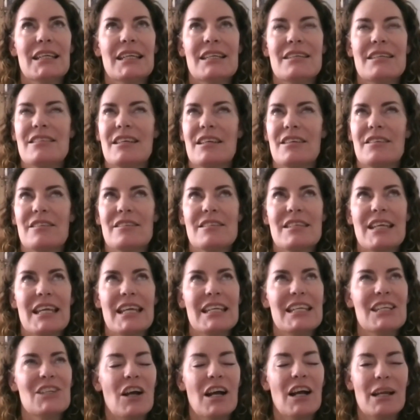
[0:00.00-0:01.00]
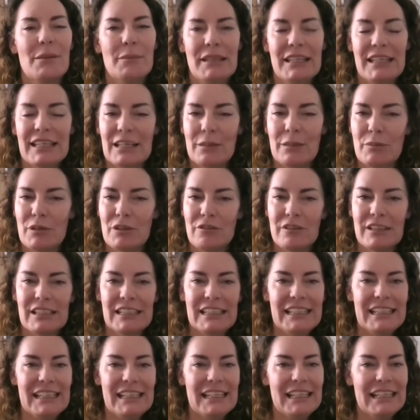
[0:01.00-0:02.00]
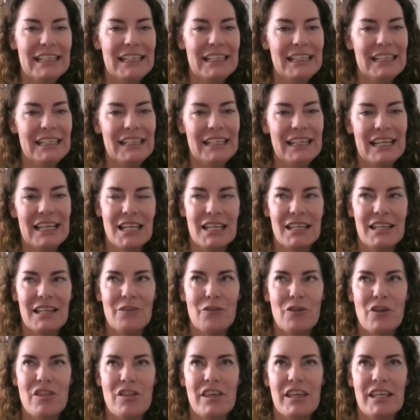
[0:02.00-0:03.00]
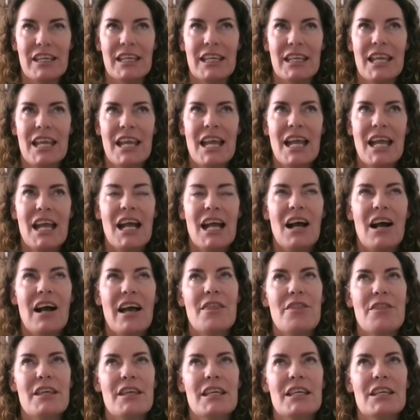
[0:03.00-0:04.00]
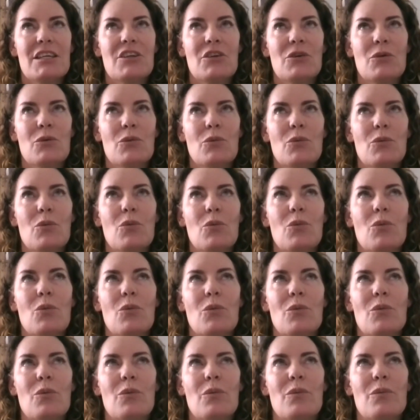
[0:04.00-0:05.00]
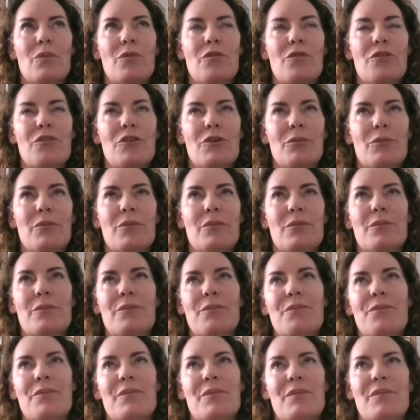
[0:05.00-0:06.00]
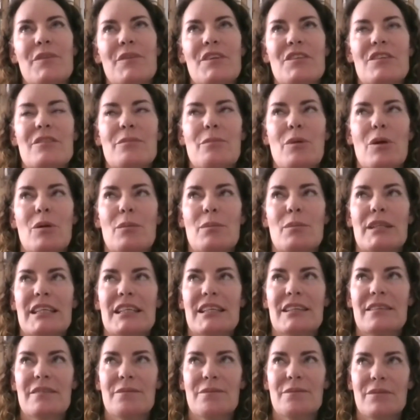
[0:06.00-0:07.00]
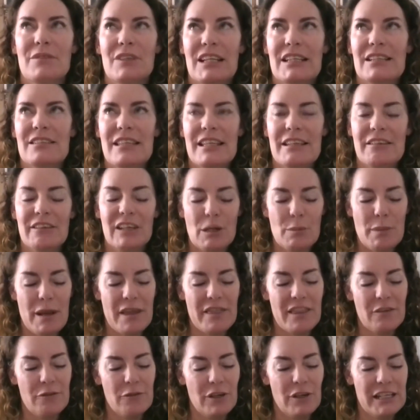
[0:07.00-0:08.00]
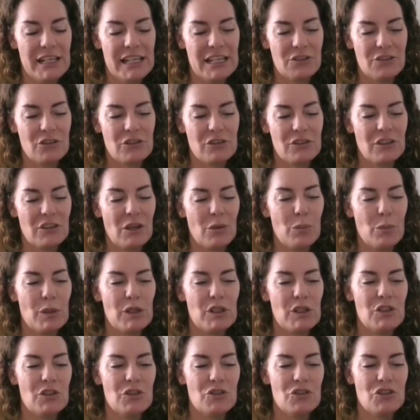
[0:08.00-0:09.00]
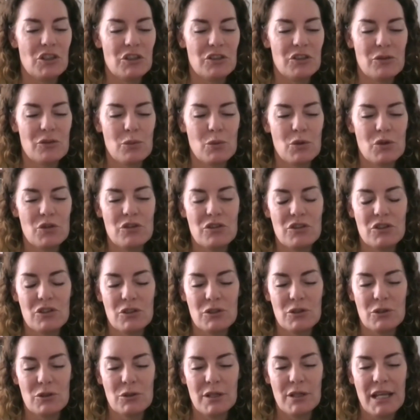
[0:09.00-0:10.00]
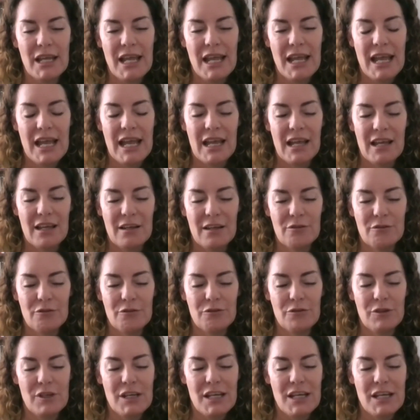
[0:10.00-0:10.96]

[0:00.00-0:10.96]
it does take, timing can be really key and everything. I think and this is probably like hearing about the financial side, but you just want to have